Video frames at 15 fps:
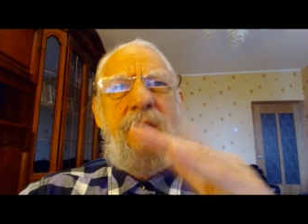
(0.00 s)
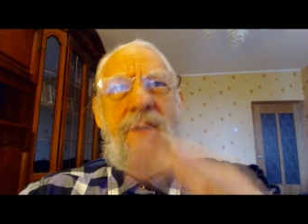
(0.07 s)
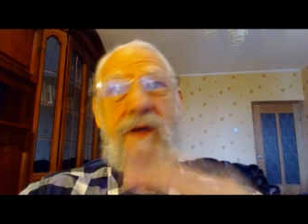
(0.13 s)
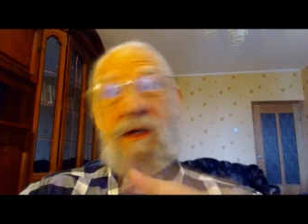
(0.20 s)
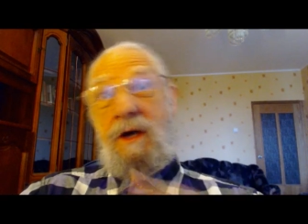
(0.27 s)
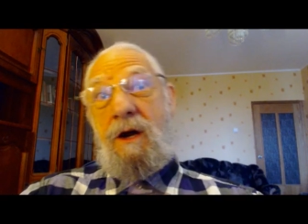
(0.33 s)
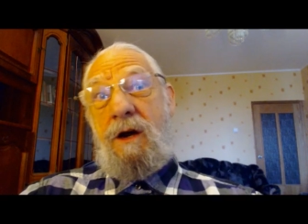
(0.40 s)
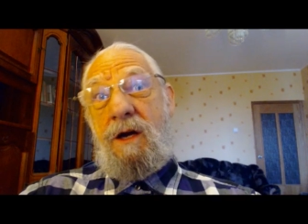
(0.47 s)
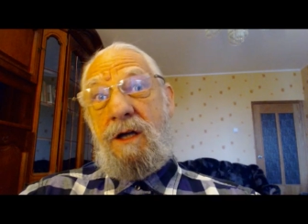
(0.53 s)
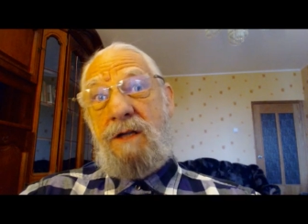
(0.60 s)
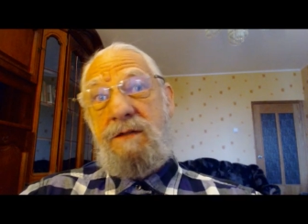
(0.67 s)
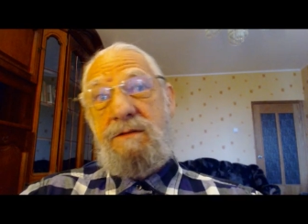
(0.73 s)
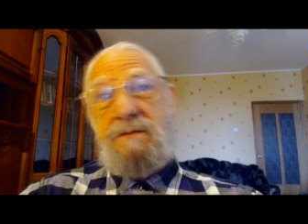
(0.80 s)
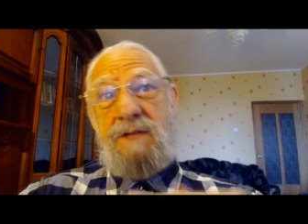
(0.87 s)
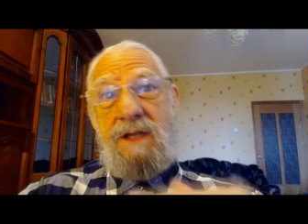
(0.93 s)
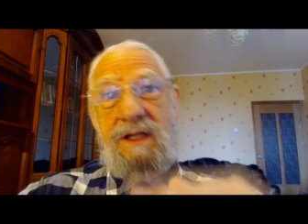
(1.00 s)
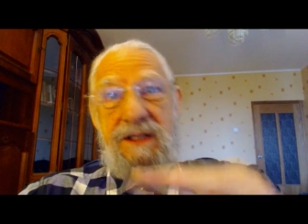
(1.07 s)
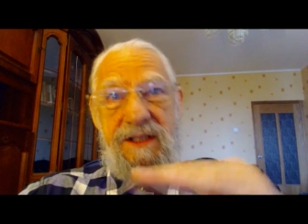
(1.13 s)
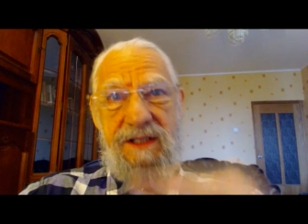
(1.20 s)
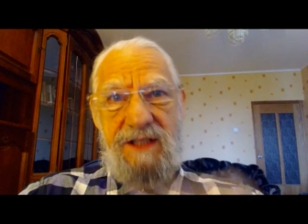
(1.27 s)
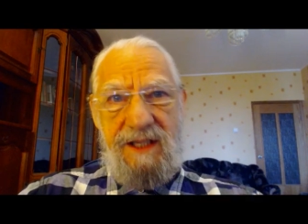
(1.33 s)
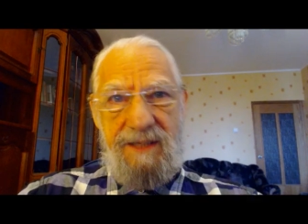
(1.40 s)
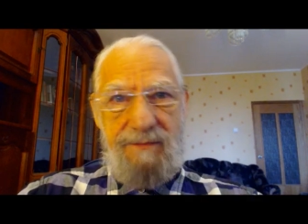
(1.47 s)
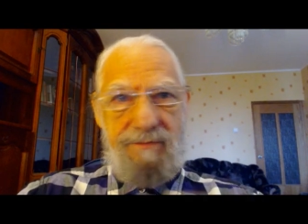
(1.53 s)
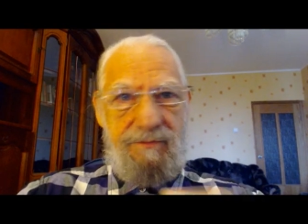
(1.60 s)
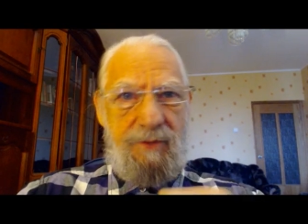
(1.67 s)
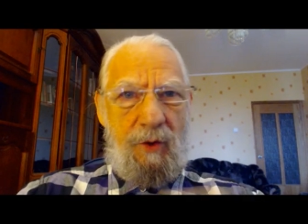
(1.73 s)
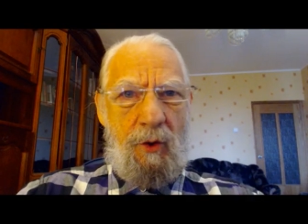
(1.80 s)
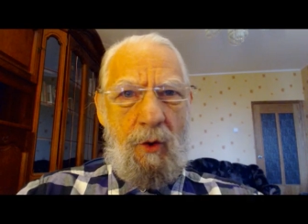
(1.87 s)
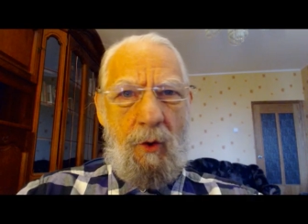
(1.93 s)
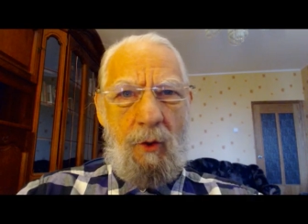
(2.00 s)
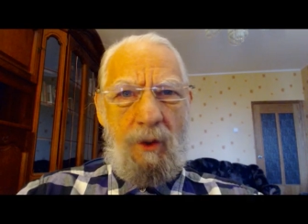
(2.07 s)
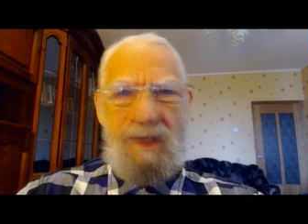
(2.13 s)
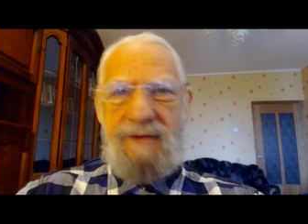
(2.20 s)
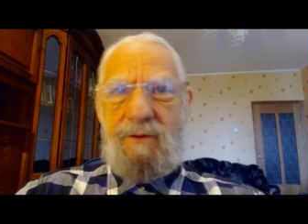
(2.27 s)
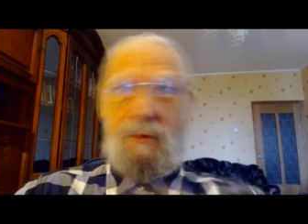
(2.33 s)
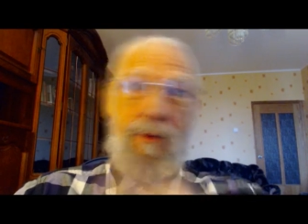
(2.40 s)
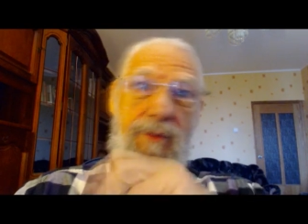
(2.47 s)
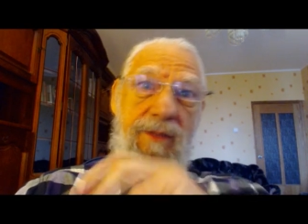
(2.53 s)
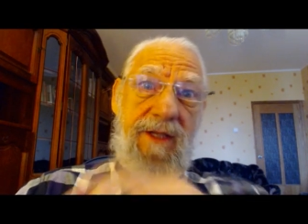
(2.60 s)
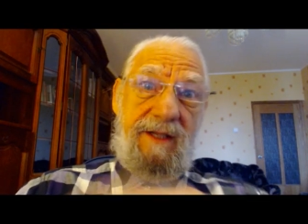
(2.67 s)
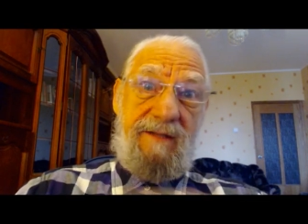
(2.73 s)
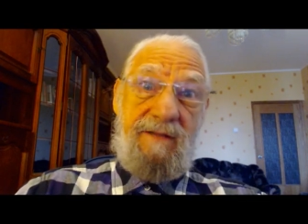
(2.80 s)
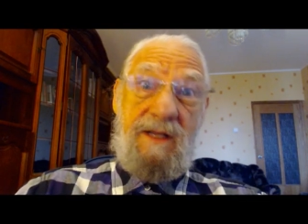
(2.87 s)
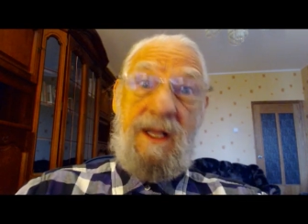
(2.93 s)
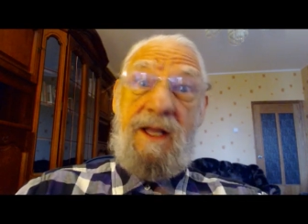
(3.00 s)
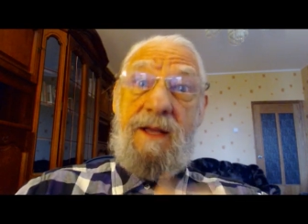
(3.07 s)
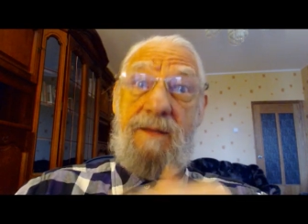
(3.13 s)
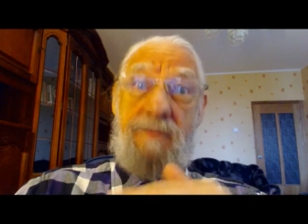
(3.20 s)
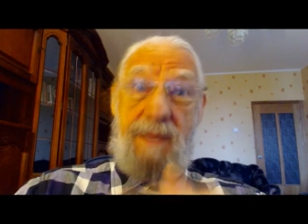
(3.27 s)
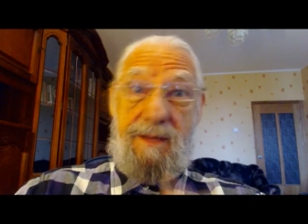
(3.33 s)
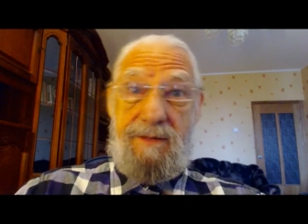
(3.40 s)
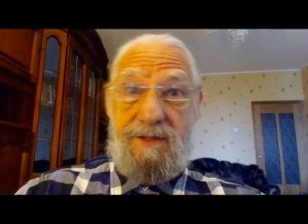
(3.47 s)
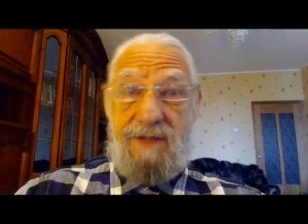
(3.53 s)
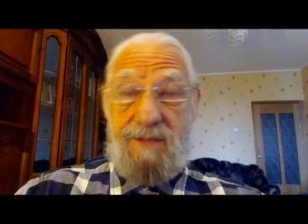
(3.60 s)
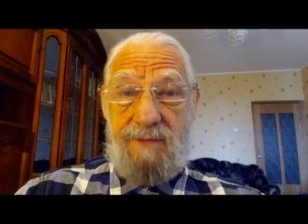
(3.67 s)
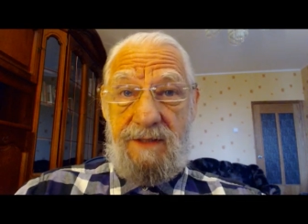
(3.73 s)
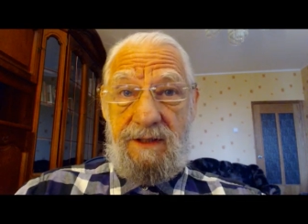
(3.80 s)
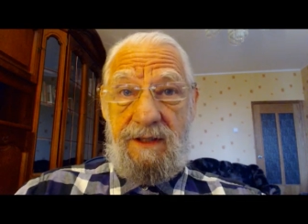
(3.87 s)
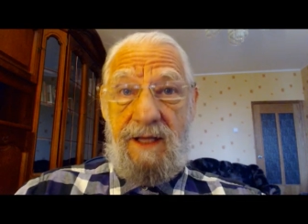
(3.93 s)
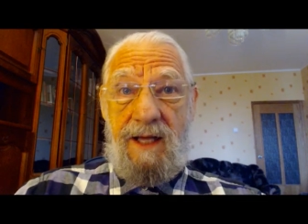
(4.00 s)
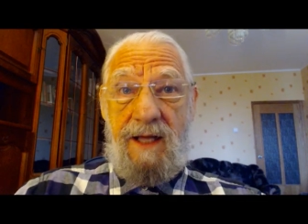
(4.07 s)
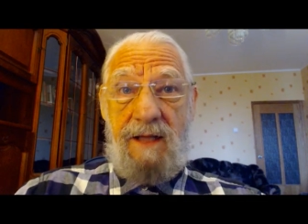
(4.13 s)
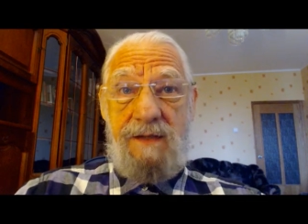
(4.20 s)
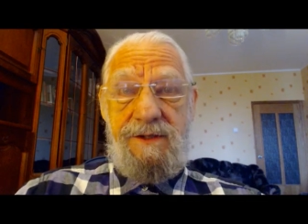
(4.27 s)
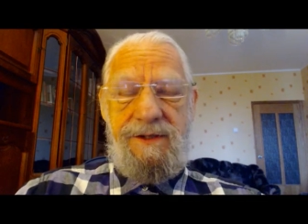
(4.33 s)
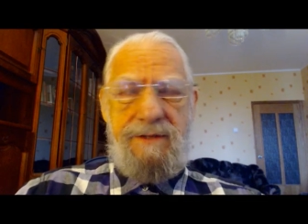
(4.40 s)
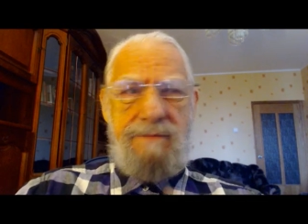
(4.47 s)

On a hard, deep core level, we believe maybe something else.